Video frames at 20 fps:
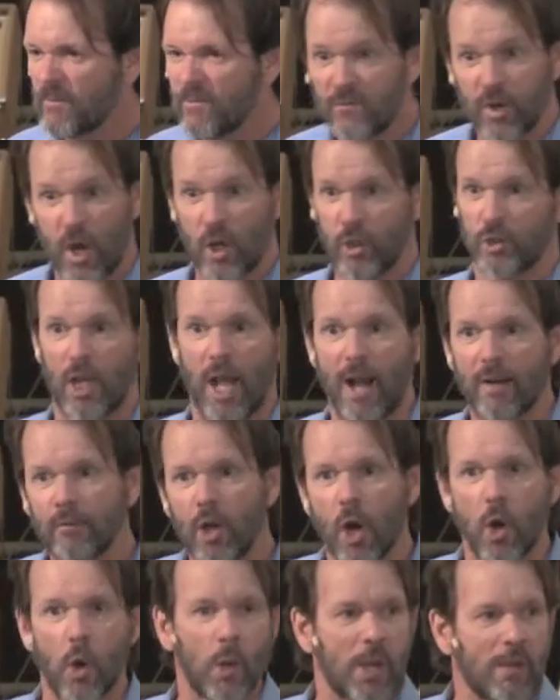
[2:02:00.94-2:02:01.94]
Folks have
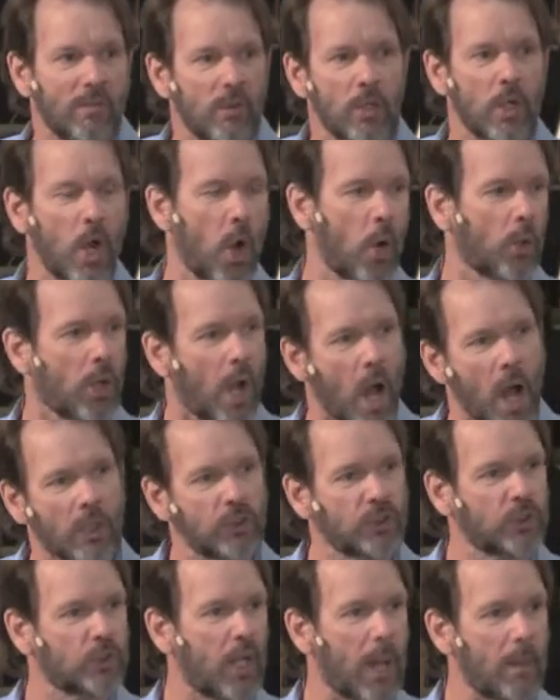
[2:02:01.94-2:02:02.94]
no, even no
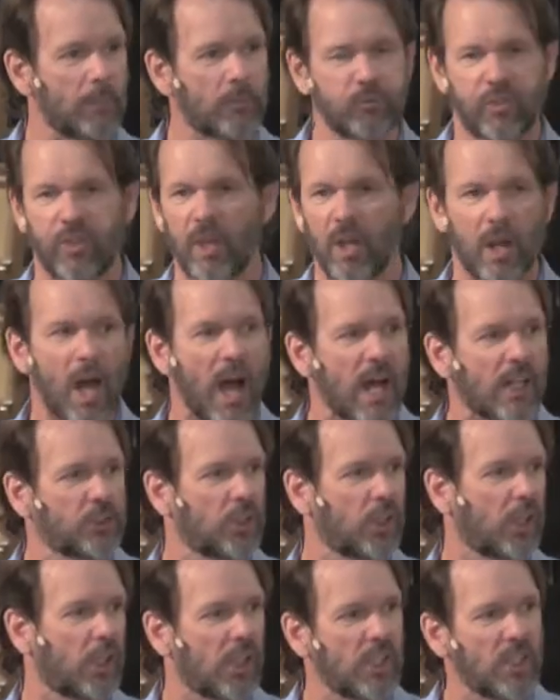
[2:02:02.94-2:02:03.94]
concept
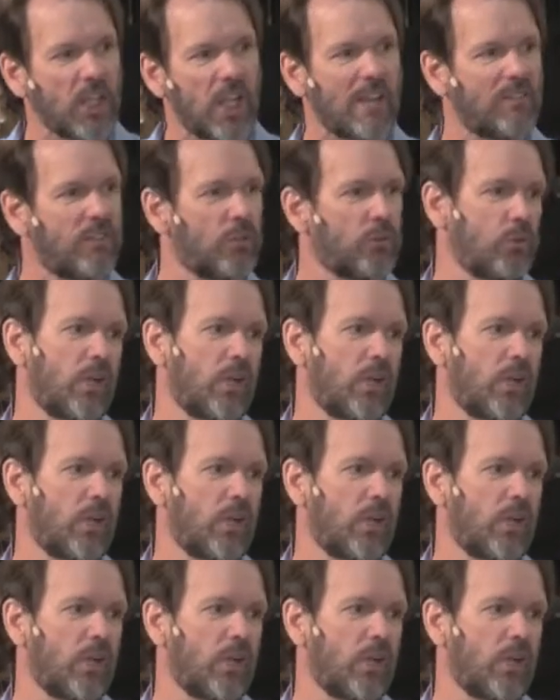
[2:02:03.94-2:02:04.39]
theologically to even